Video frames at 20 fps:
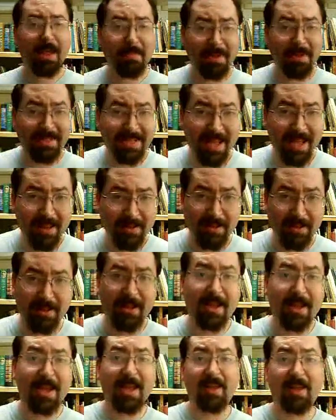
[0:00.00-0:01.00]
Let me tell
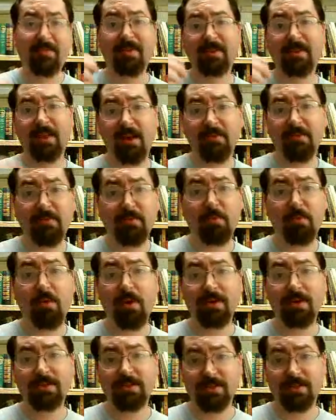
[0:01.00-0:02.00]
you, if you loved
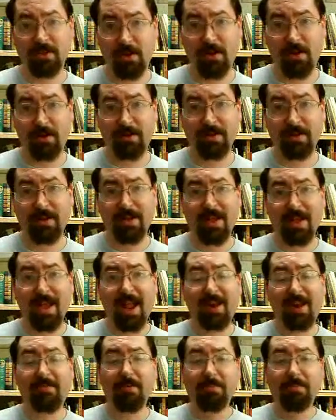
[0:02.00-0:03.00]
Roy's song,
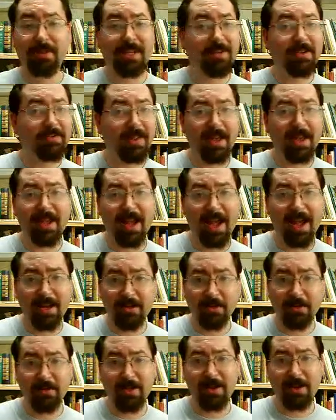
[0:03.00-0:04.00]
and if you believe like
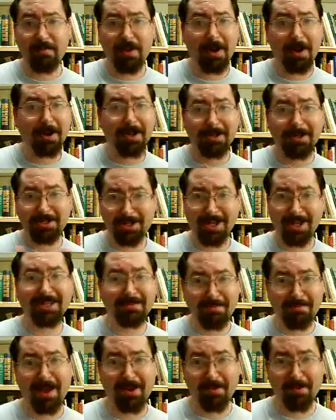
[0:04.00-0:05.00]
I do that America
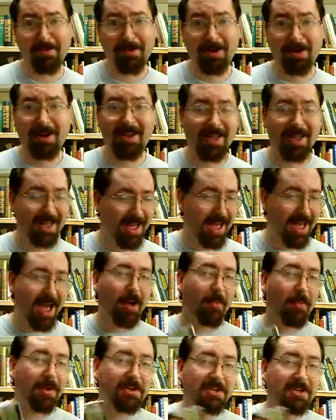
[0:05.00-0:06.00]
just might work,
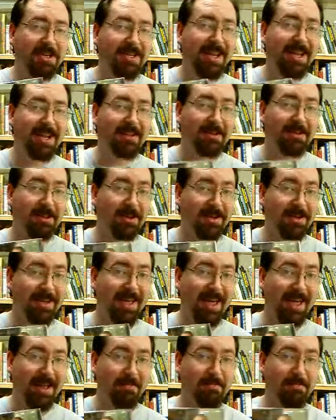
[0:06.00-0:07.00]
I want you to take a
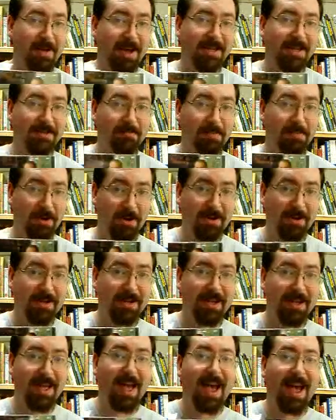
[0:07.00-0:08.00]
look at Mike's
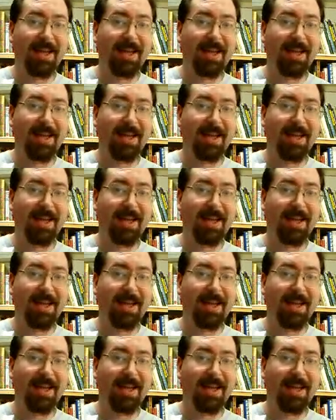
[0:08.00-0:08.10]
book.